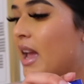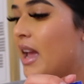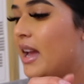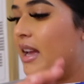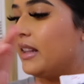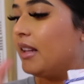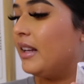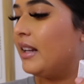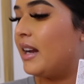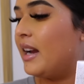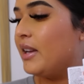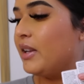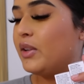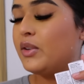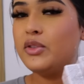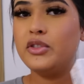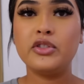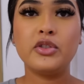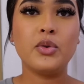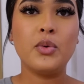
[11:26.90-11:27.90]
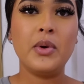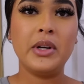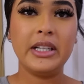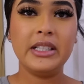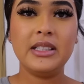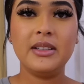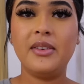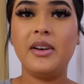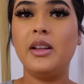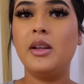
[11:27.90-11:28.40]
And then I use twenty
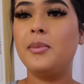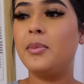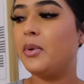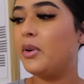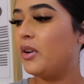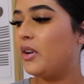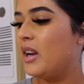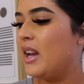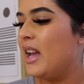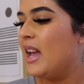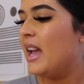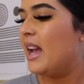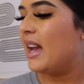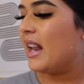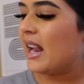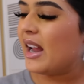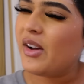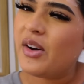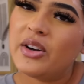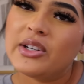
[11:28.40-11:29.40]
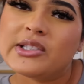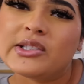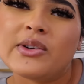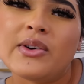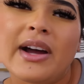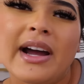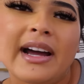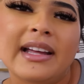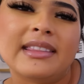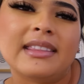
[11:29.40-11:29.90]
developer, and I
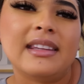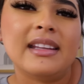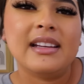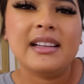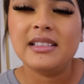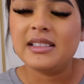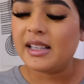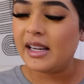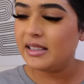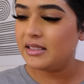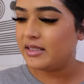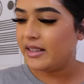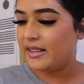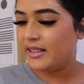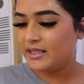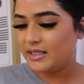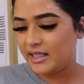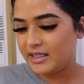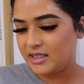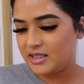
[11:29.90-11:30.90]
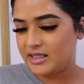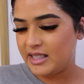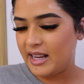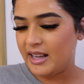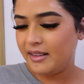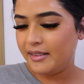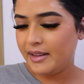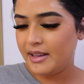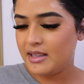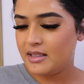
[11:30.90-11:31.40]
also add this. I saw this at
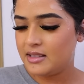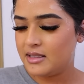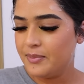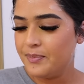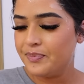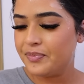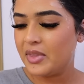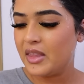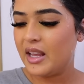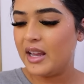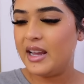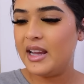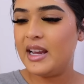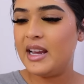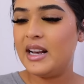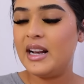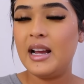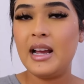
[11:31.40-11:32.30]
Sally's and